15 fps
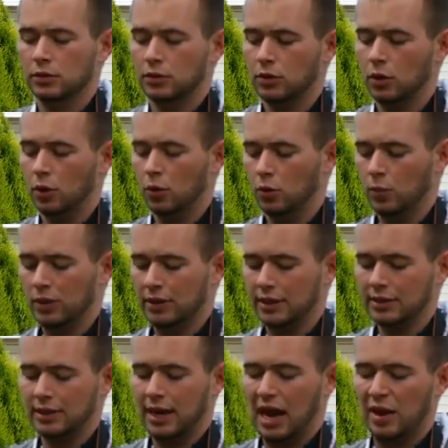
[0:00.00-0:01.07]
So with
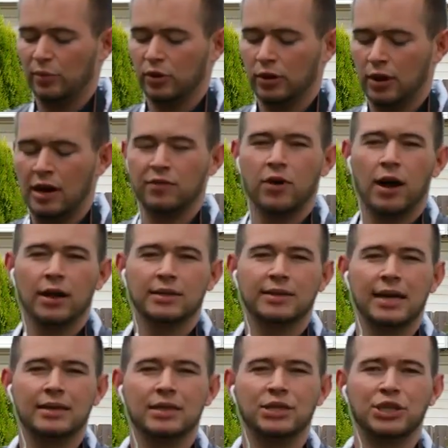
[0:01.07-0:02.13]
this camera I've got it
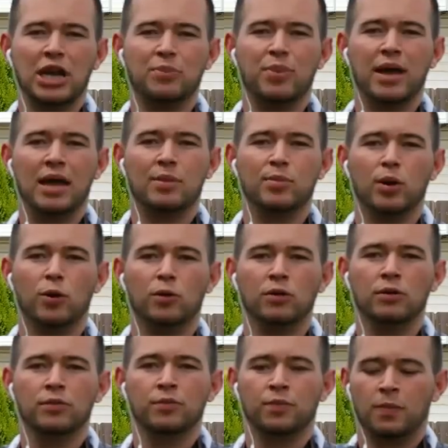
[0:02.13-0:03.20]
set to JPEG
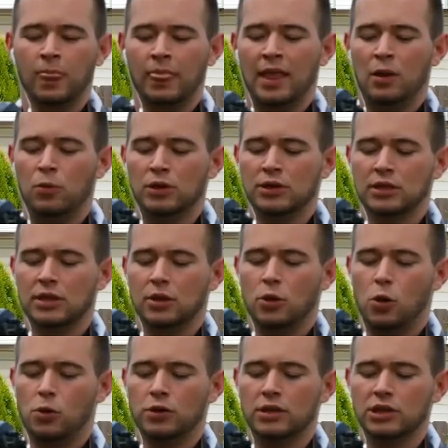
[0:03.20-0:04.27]
mode, and we're just going to
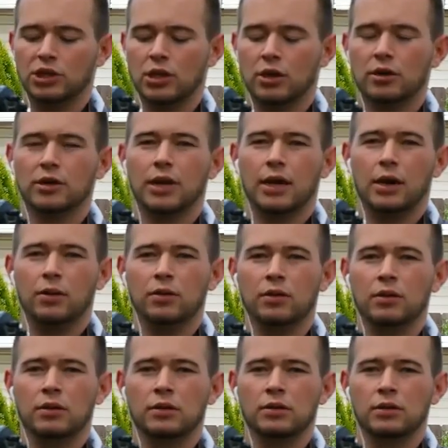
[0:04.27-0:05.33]
hold the shutter down